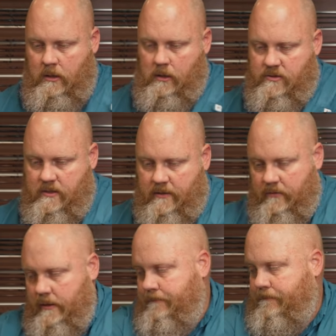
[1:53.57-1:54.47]
Close
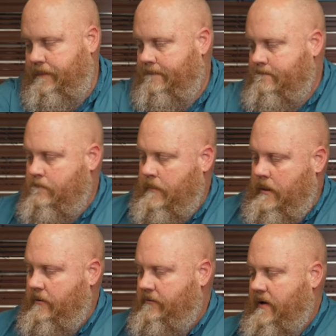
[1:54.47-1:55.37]
enough, right?
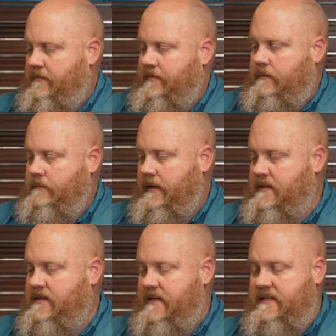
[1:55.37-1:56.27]
Here's 5 feet. Now
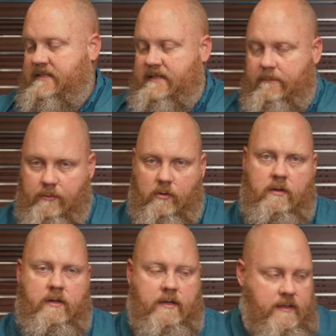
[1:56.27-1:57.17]
this is a
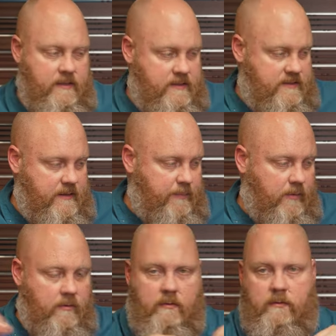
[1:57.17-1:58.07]

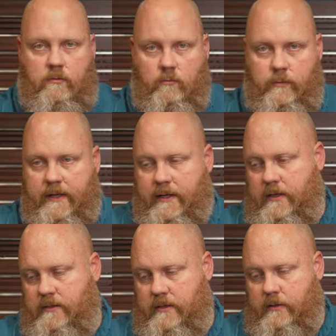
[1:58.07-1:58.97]
simple,
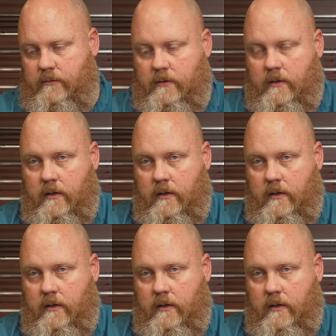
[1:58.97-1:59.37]
rig to do.